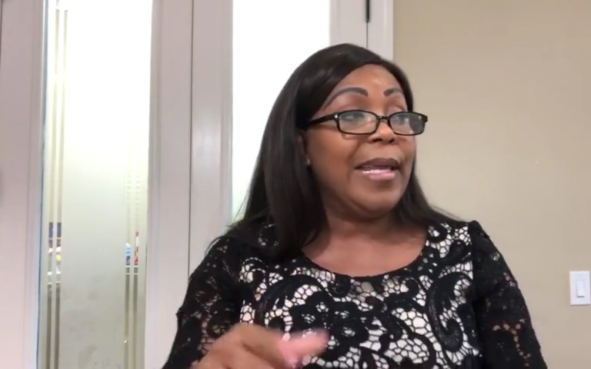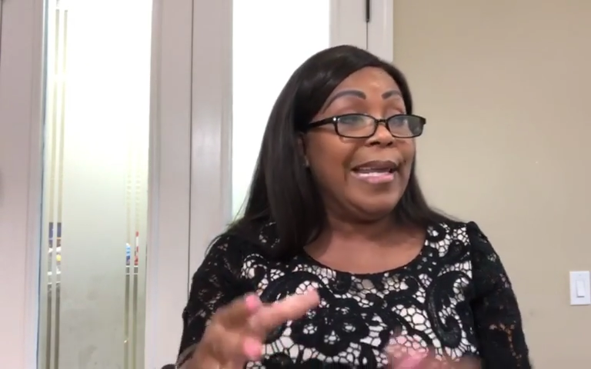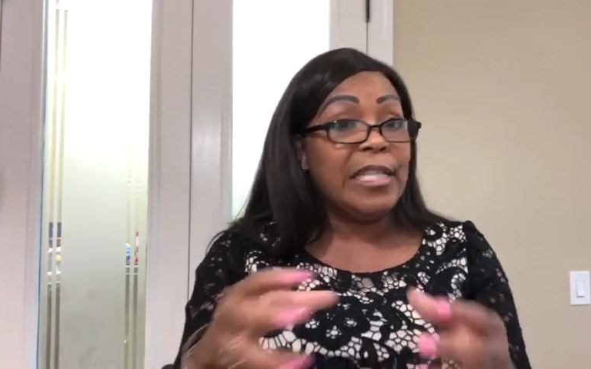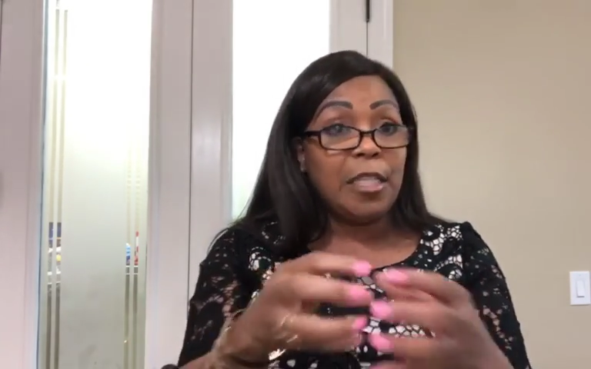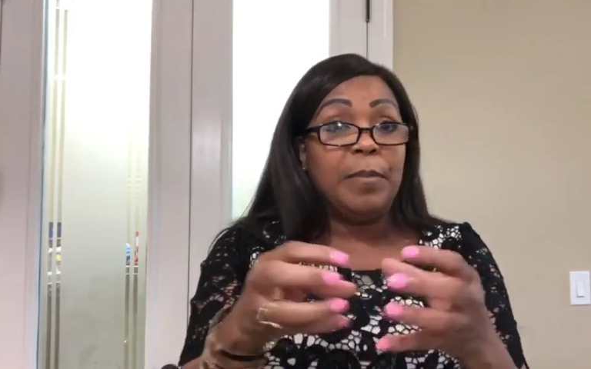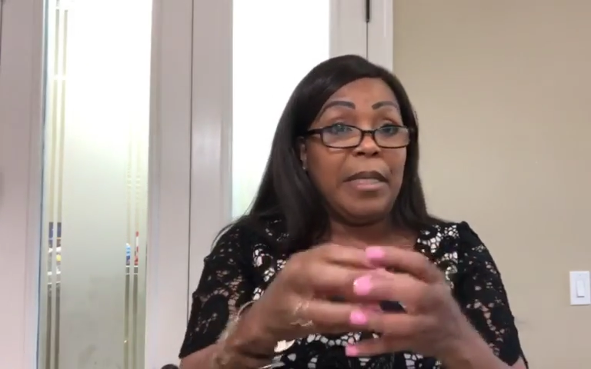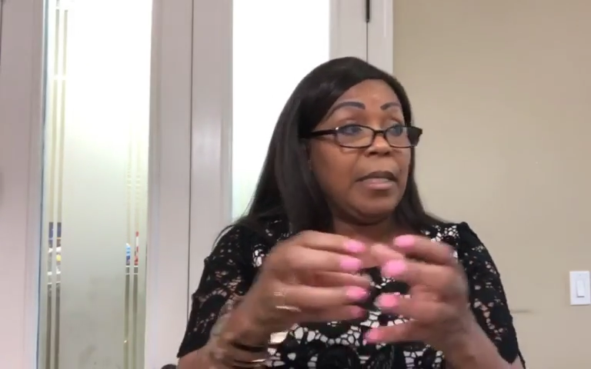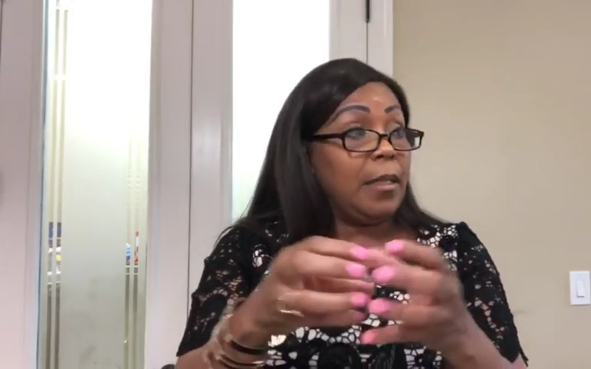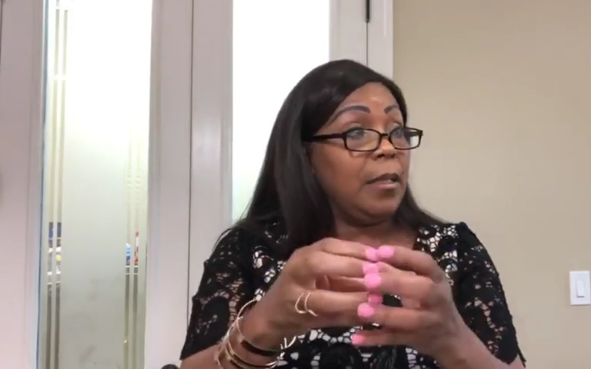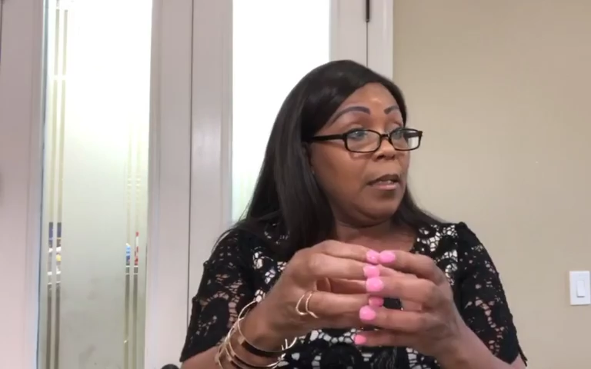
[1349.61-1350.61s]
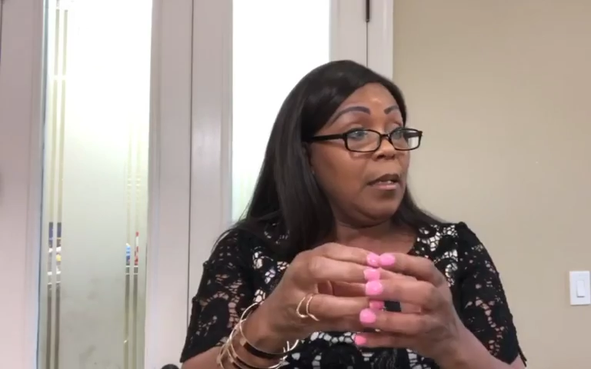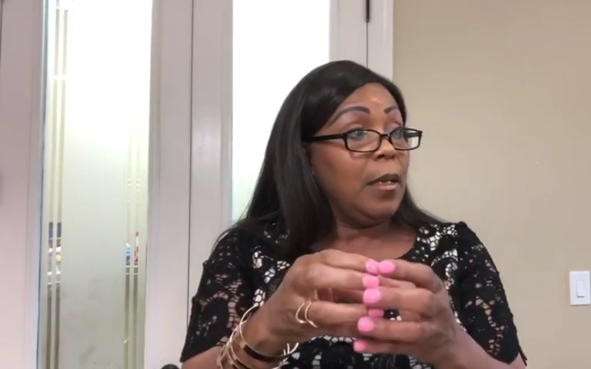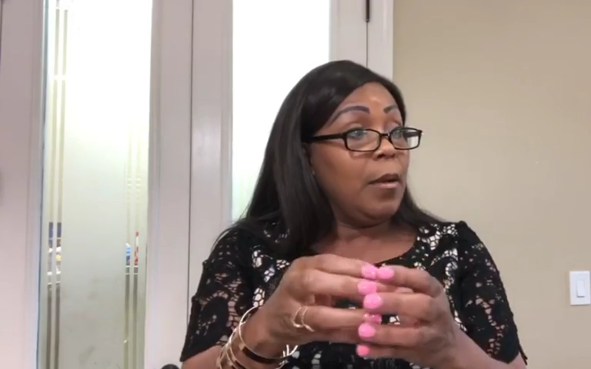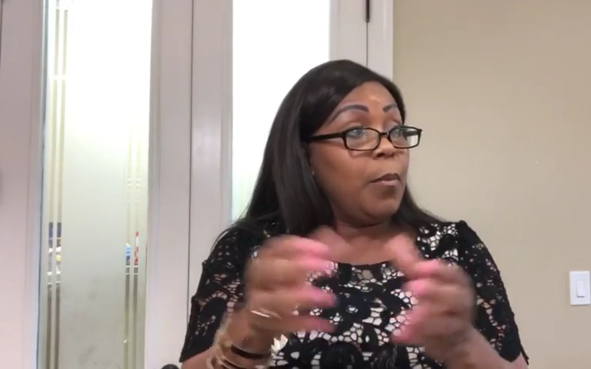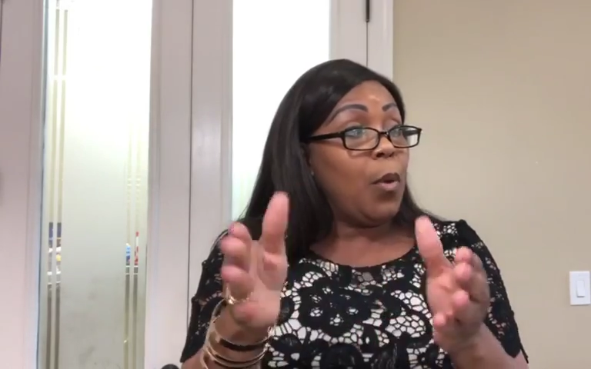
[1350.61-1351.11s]
intimately
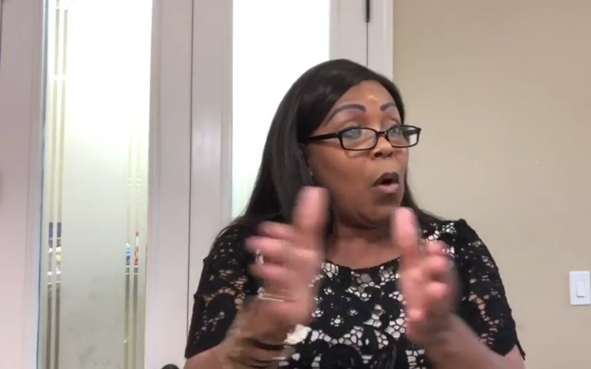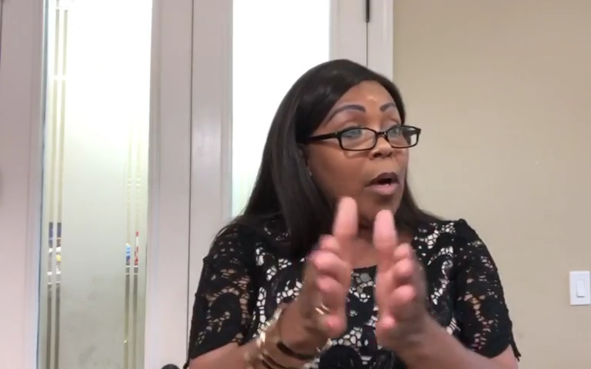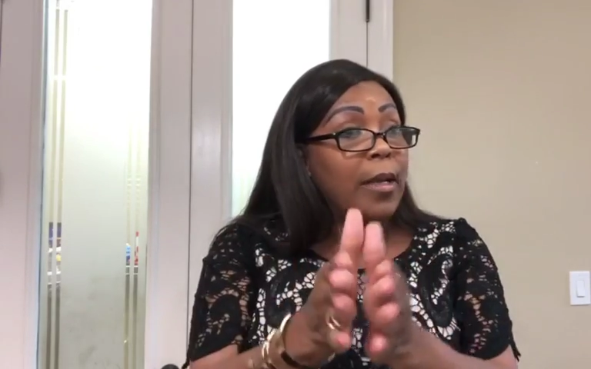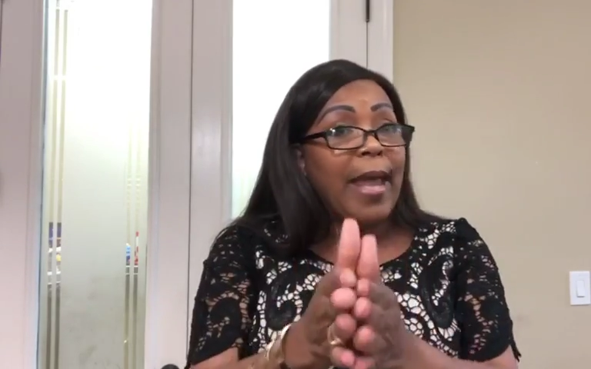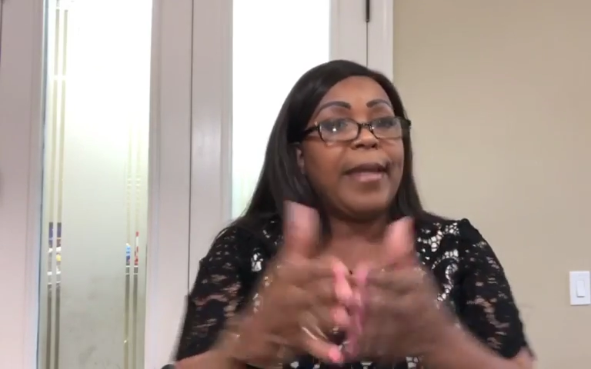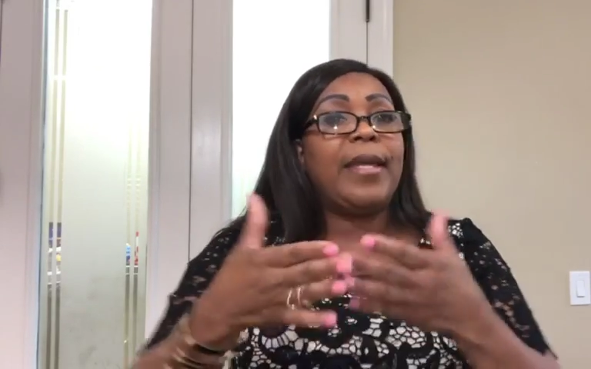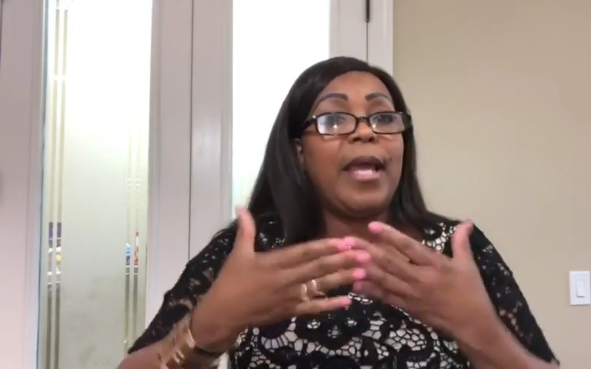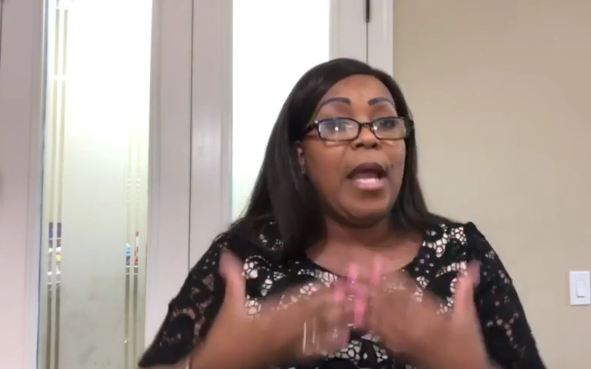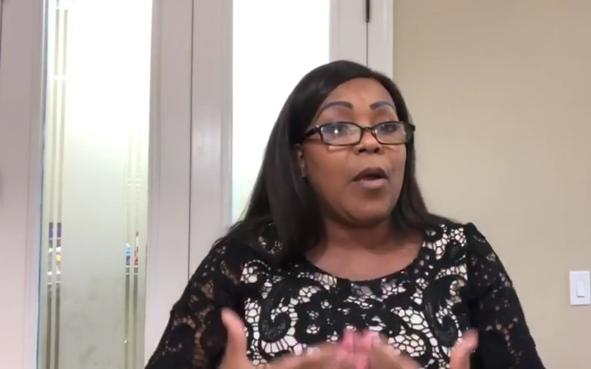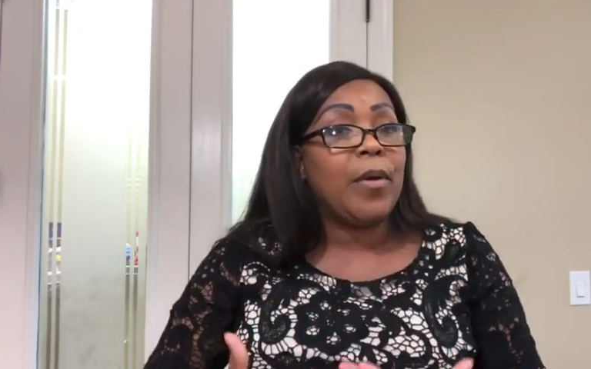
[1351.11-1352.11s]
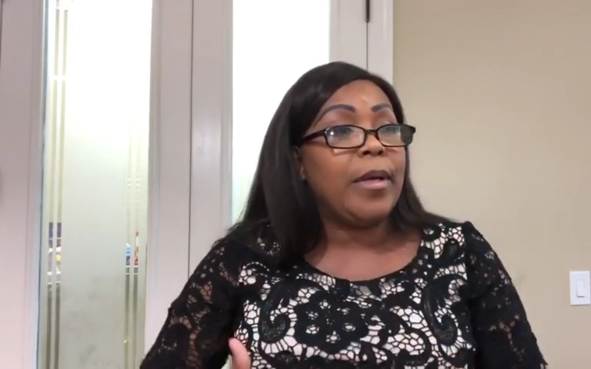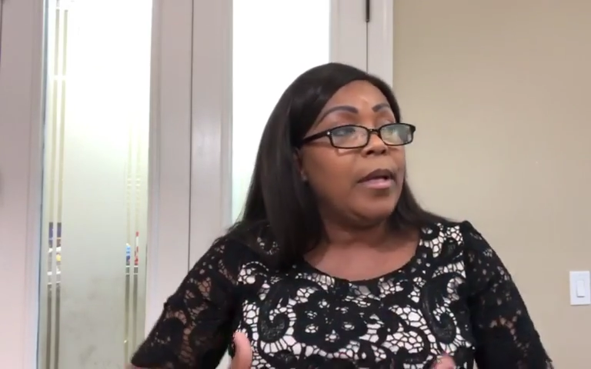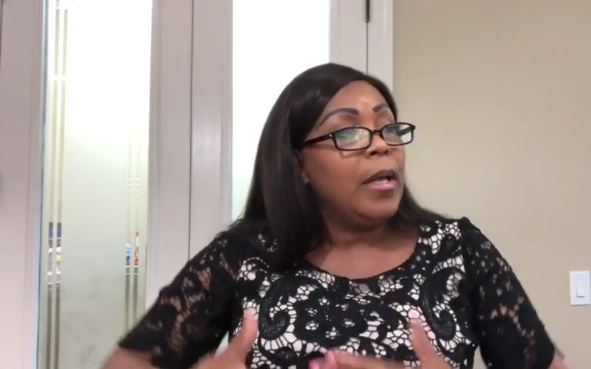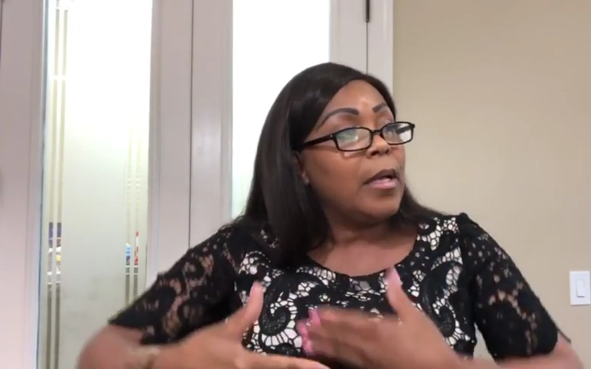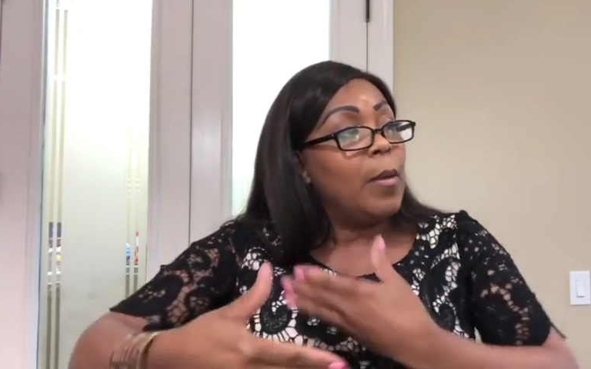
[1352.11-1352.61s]
part, like caring,
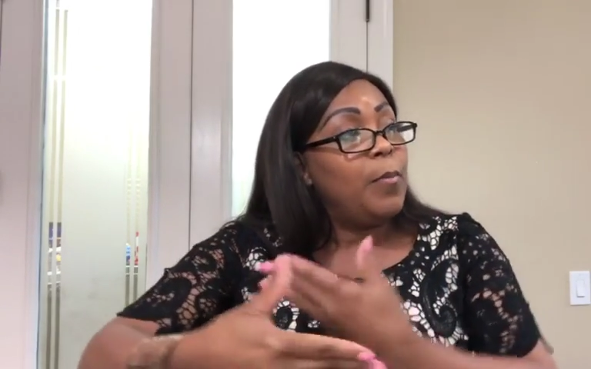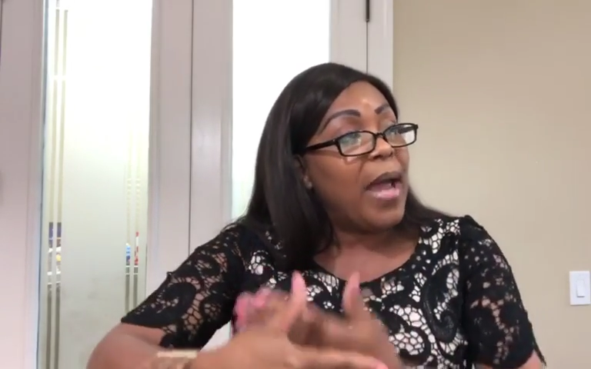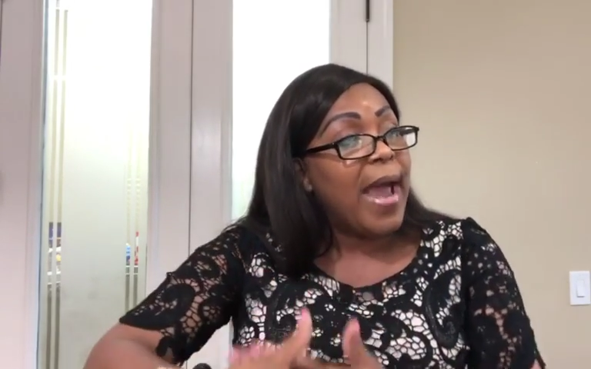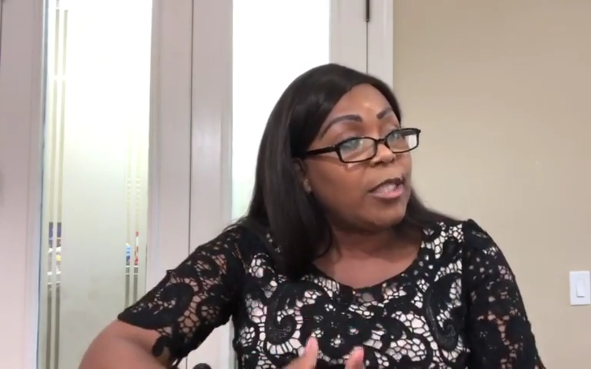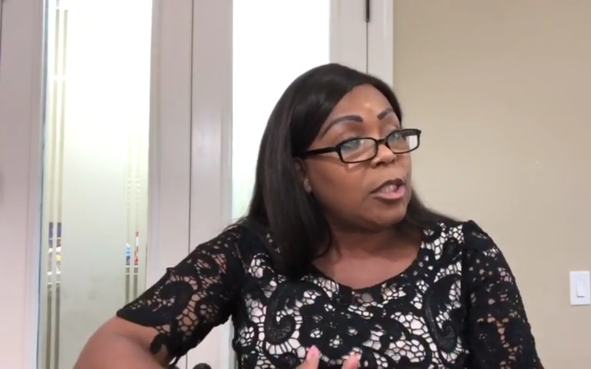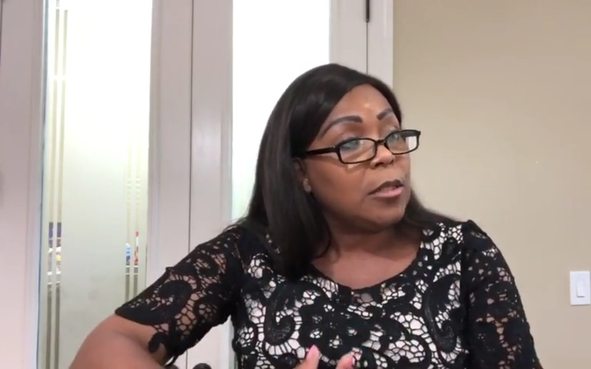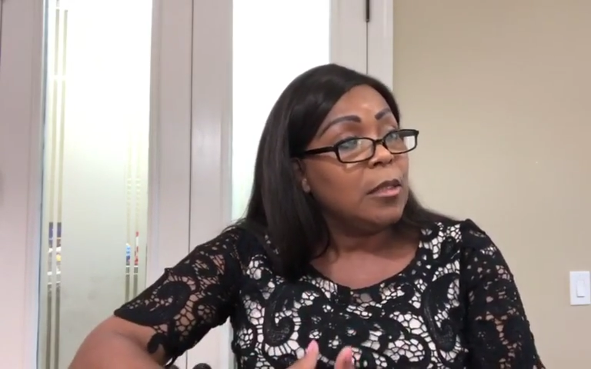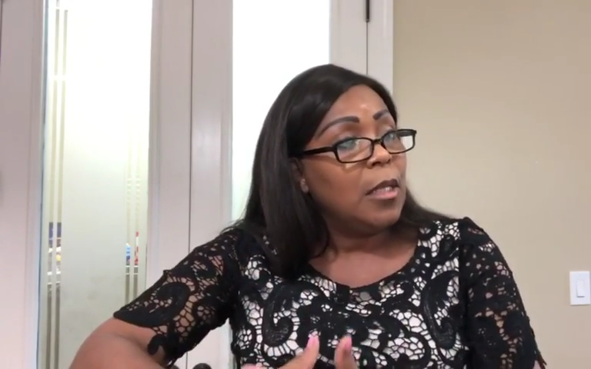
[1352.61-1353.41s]
compassion.